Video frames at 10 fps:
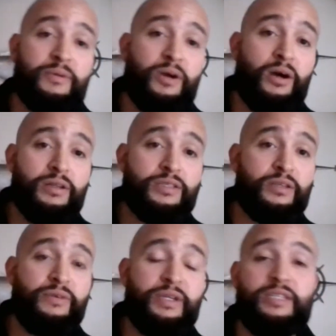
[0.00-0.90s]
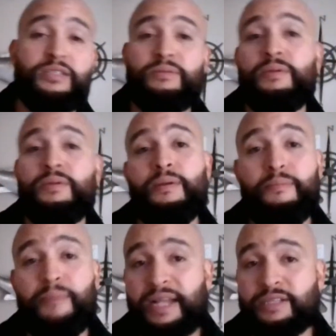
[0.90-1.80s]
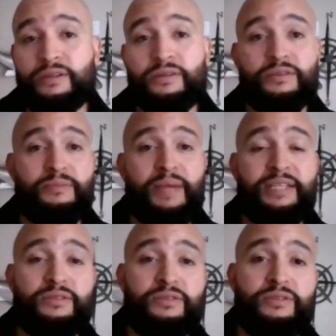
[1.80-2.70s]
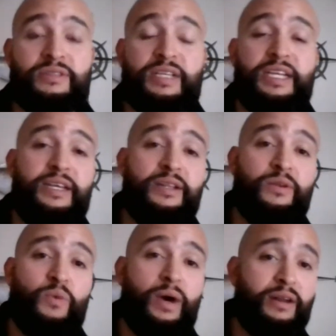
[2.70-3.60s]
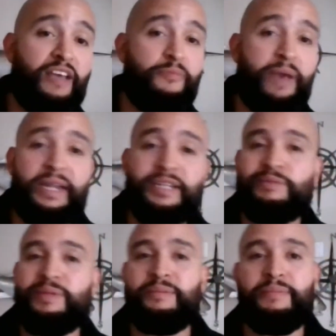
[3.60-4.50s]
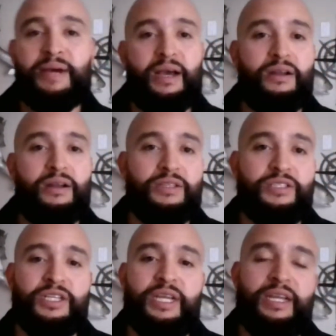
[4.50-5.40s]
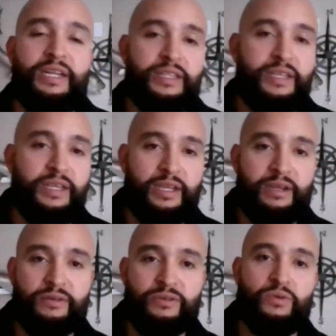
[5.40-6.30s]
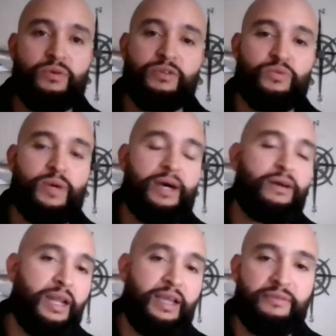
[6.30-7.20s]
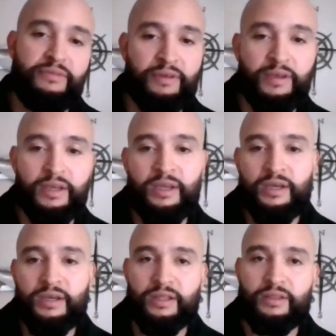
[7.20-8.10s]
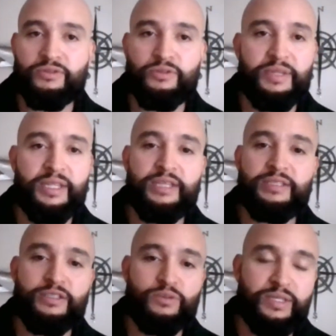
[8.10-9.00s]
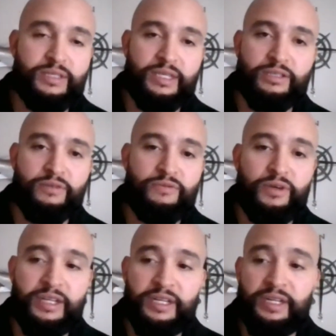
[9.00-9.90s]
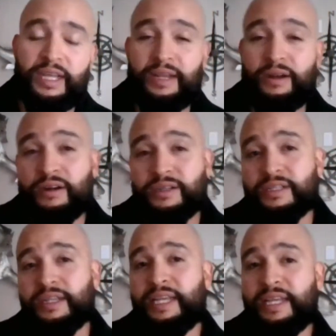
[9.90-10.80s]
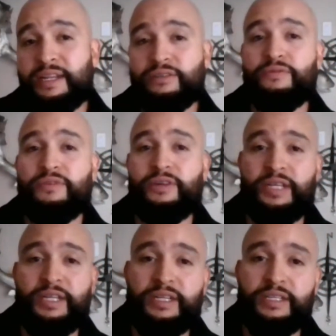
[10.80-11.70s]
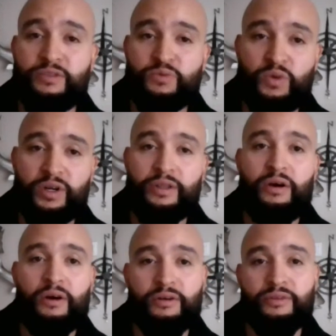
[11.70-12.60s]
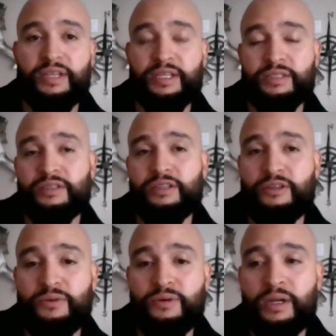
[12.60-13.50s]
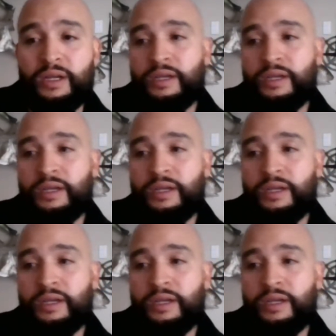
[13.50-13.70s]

college degrees, bachelor's, master's in wildlife management, biology, anything geared towards wildlife. Those will be the easiest ways to get your foot in. And honestly, getting your foot in is one of the harder things to do.